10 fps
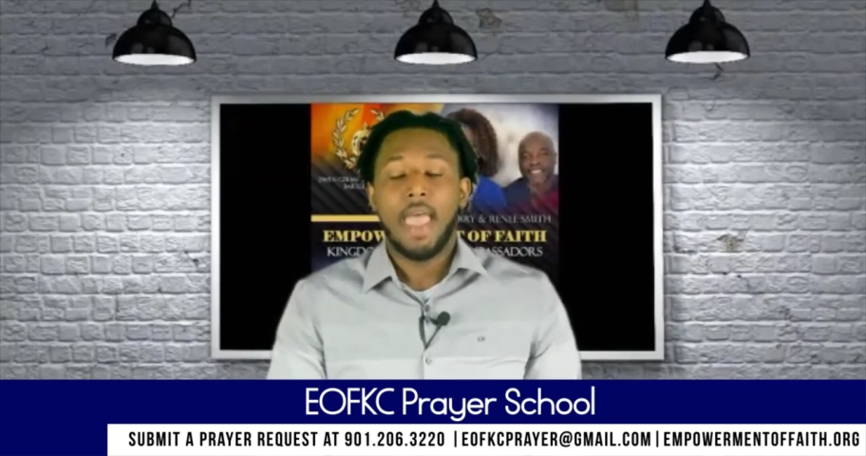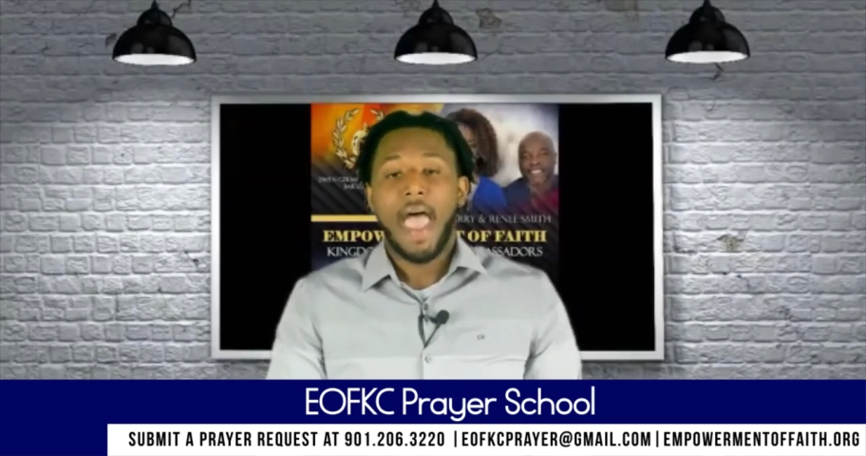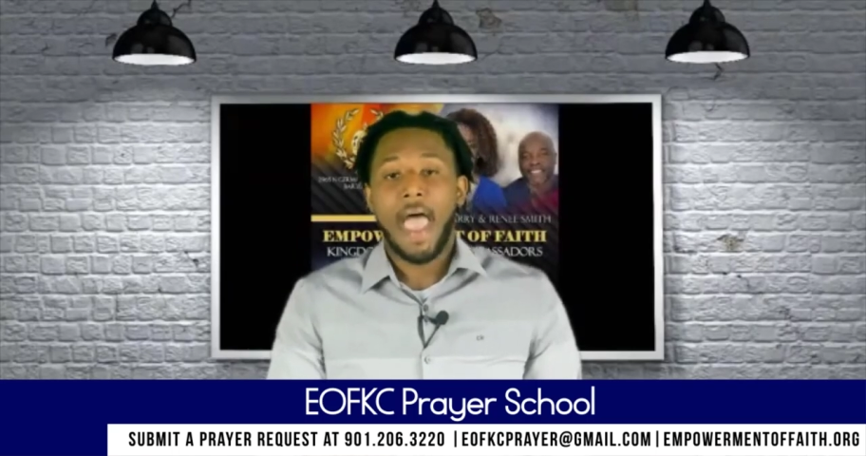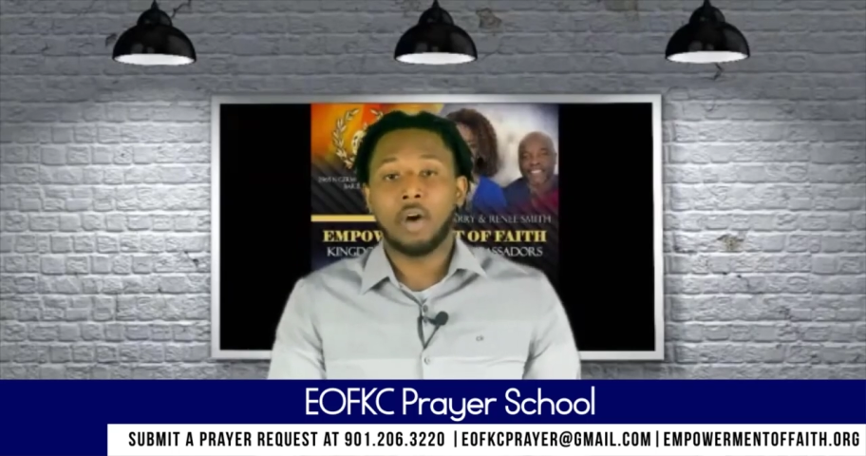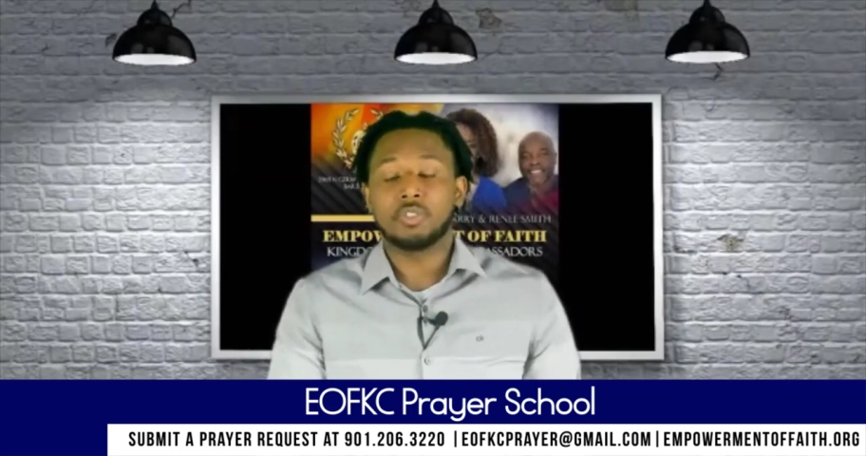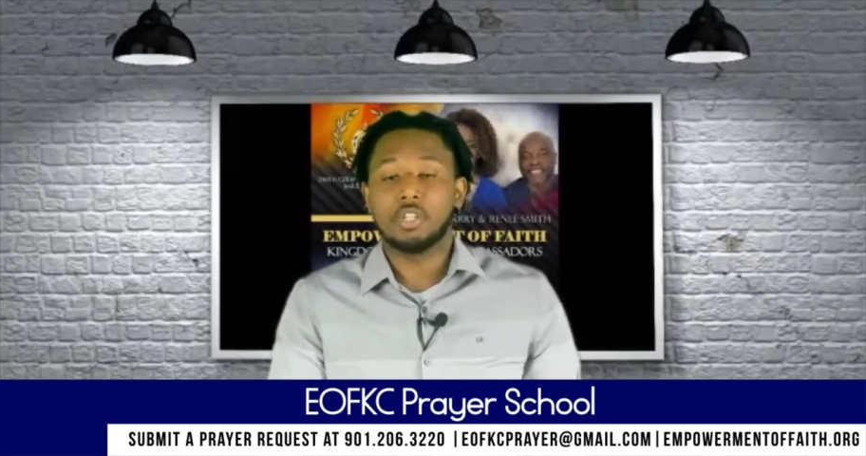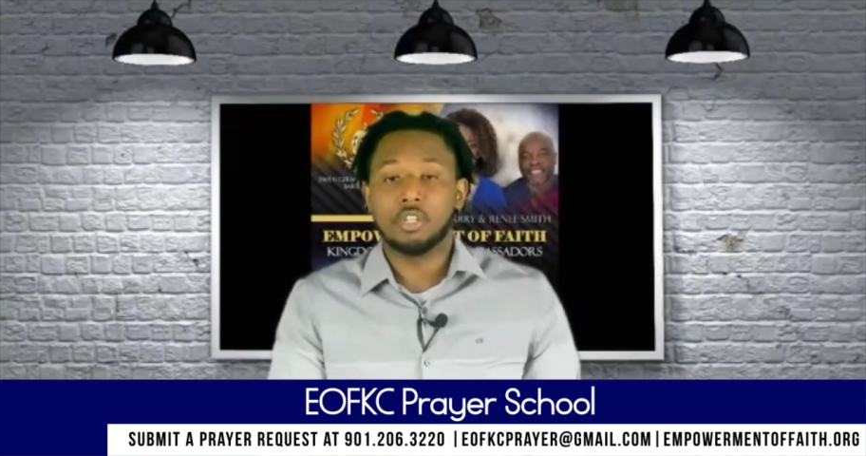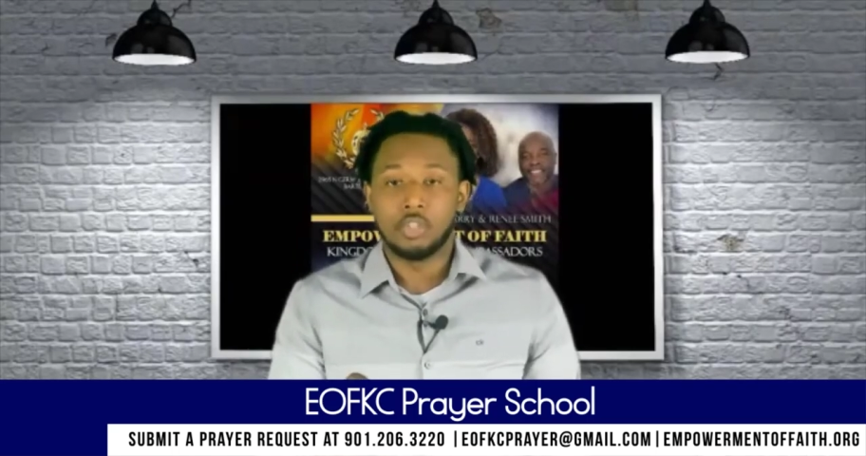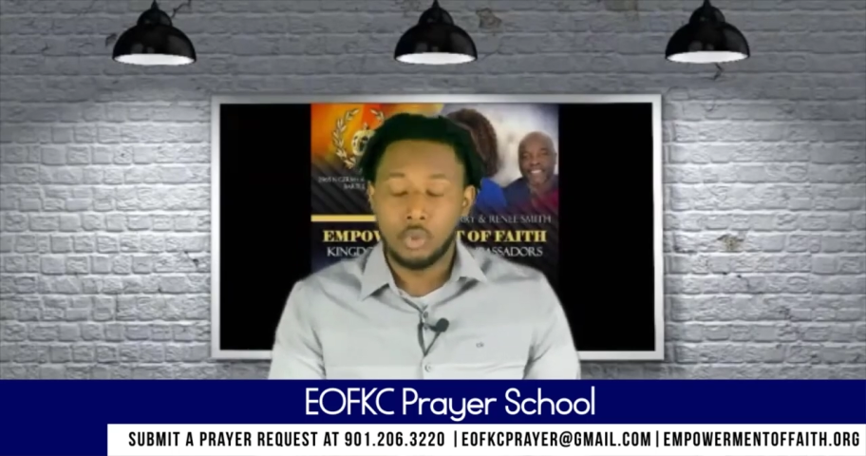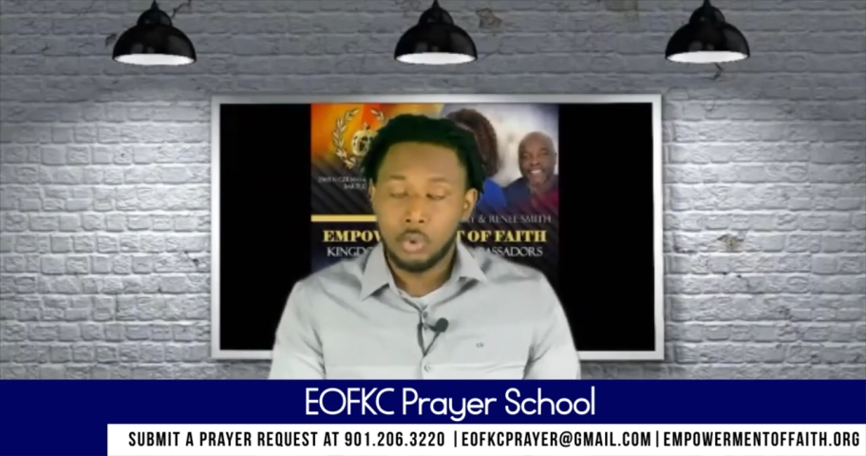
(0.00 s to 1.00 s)
how to
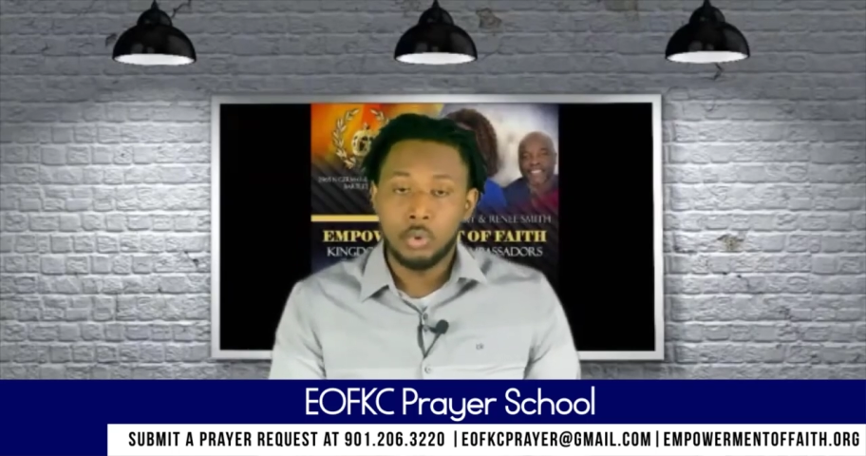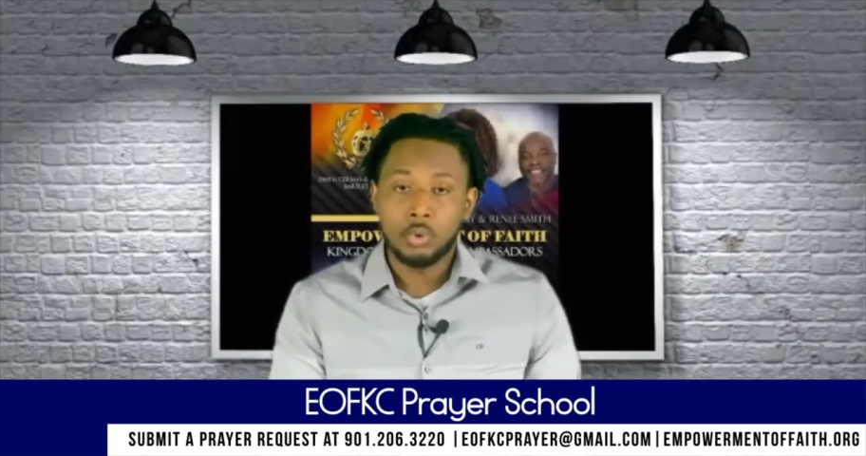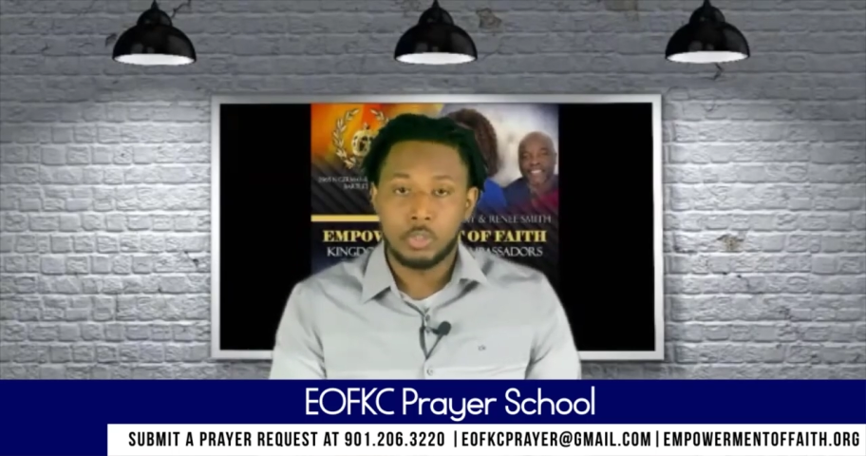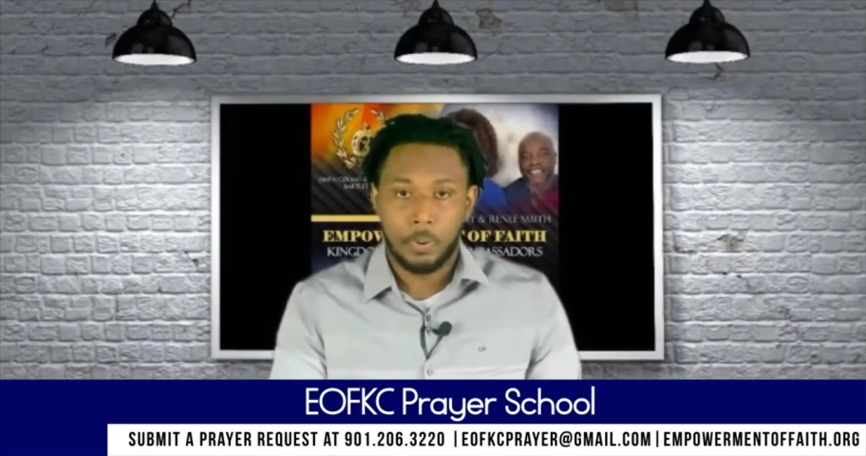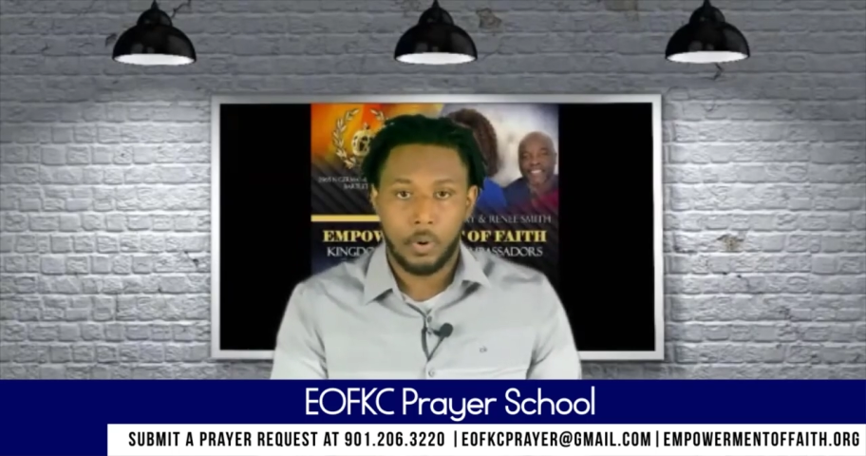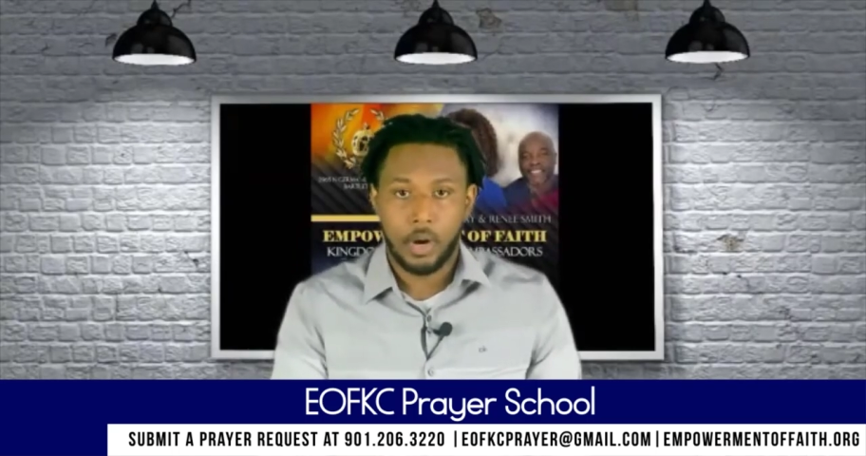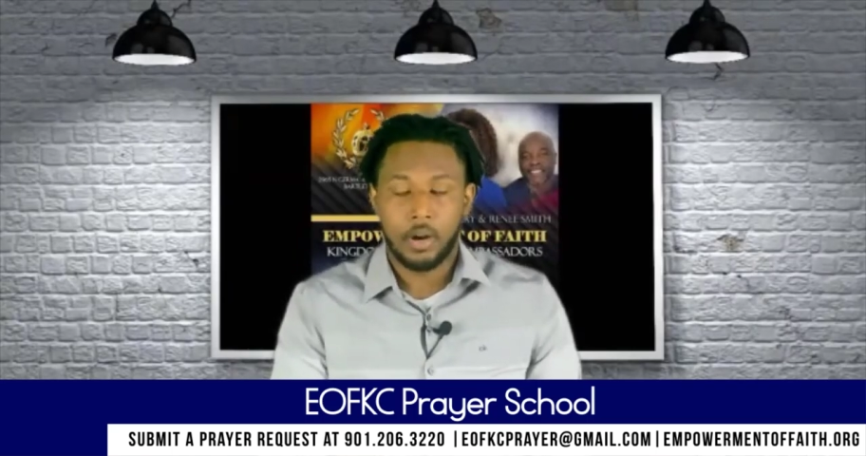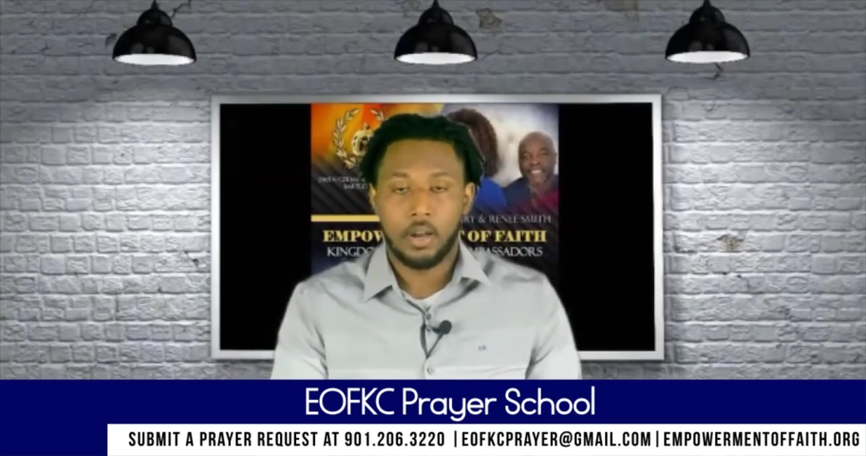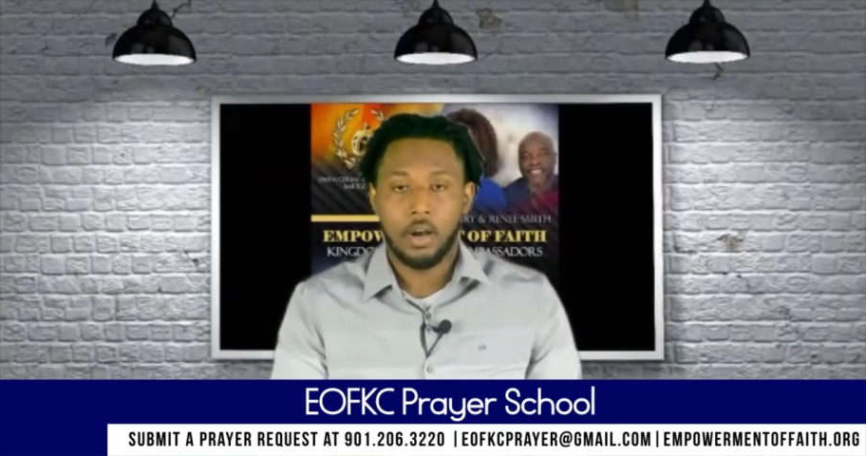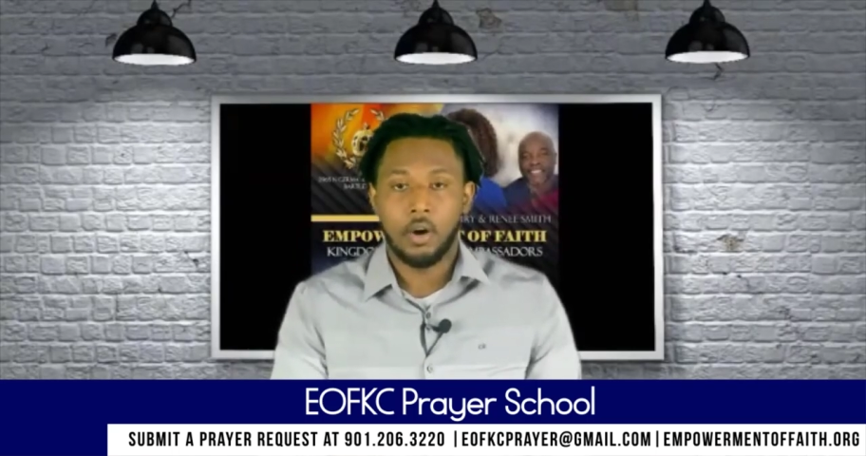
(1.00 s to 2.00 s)
use
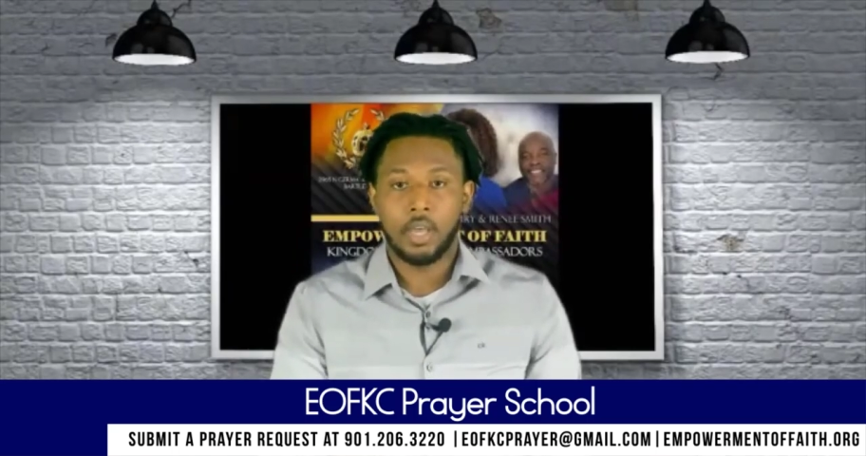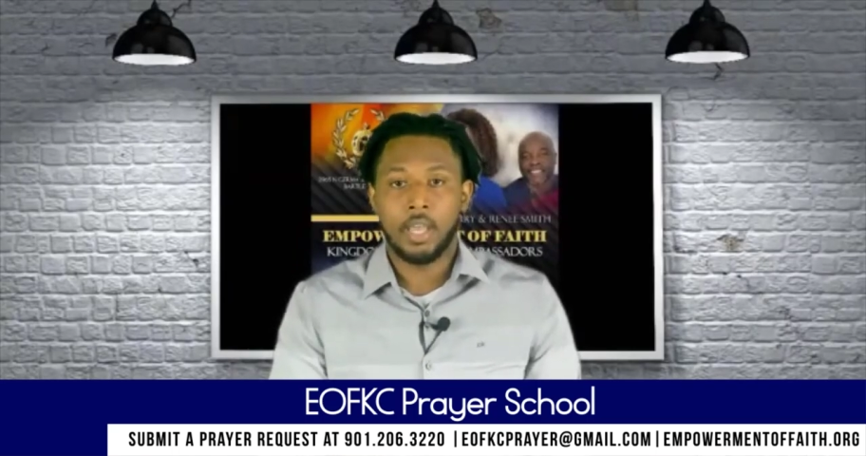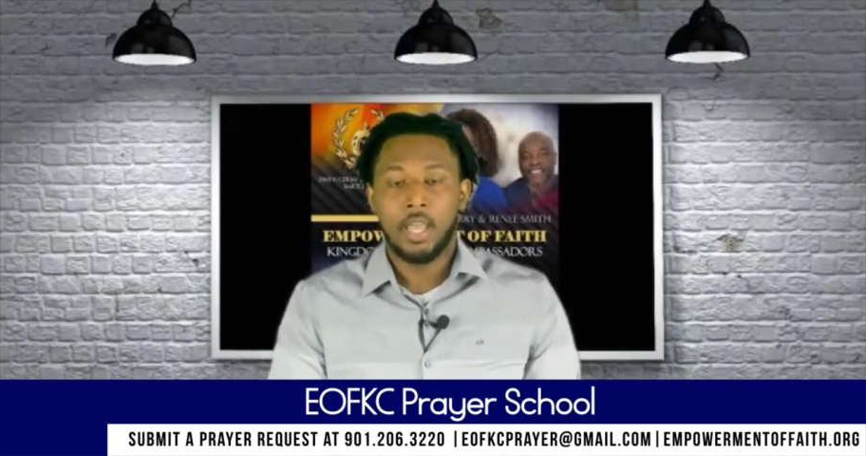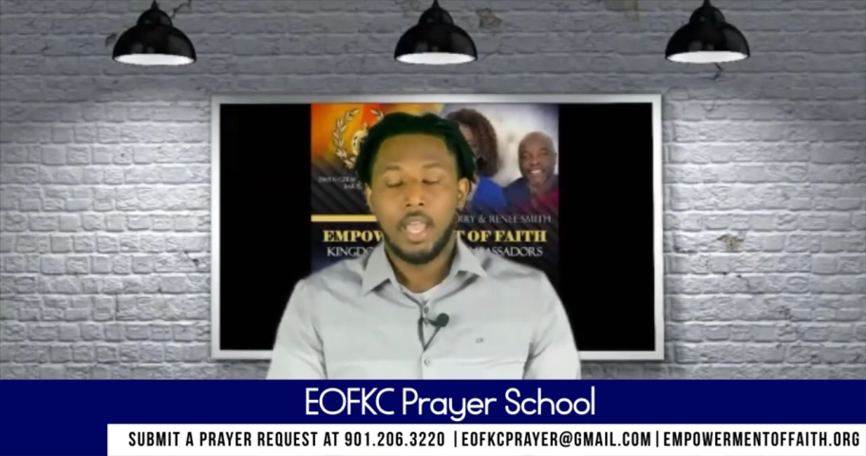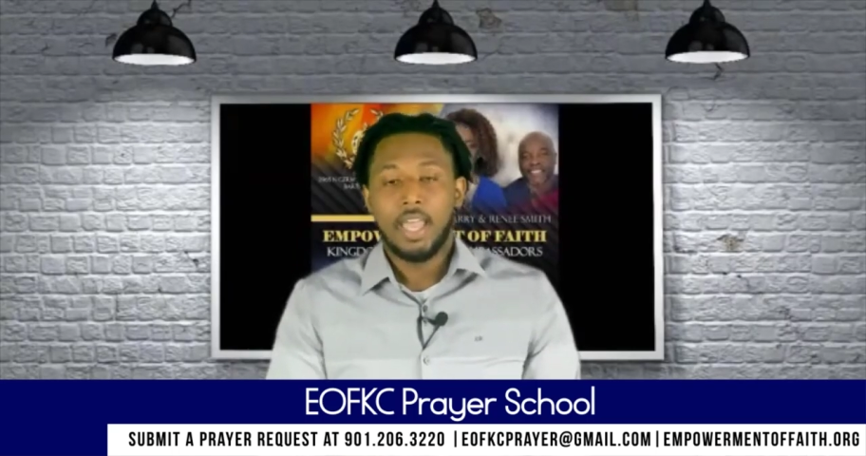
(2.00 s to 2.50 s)
prayer. Okay.